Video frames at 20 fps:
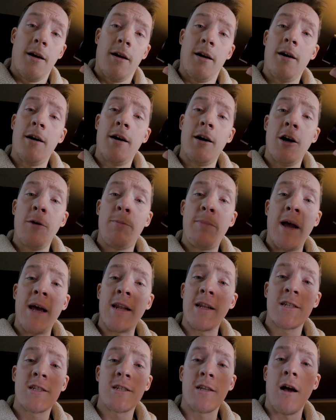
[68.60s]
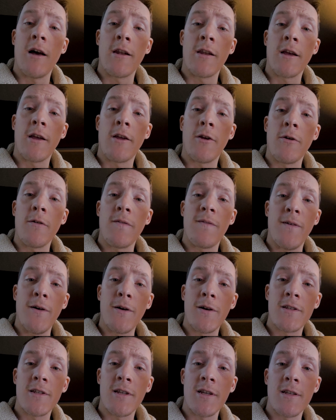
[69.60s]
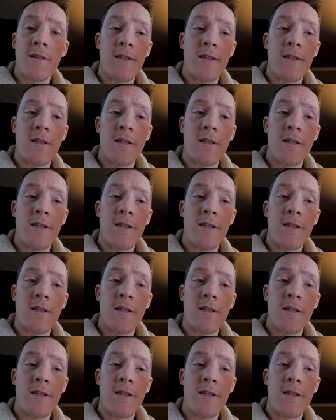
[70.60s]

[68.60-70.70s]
Oh, Panasonic, your focusing